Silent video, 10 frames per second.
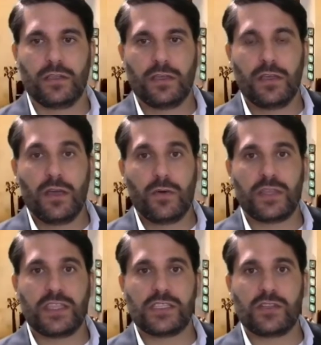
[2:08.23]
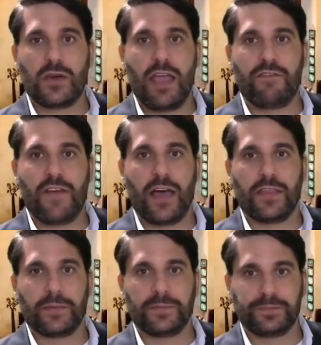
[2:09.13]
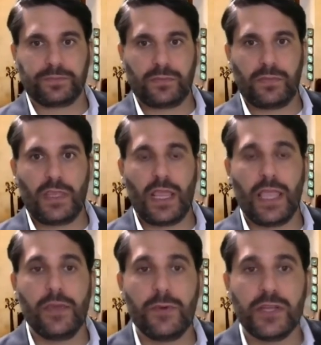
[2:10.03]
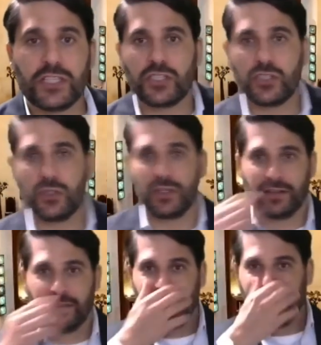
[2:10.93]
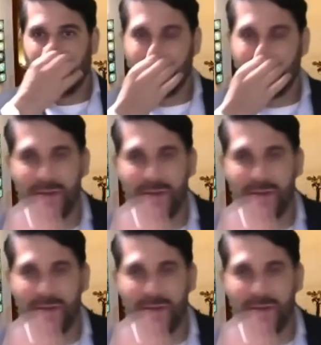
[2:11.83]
with his grandfather. He went to shul. Don't pay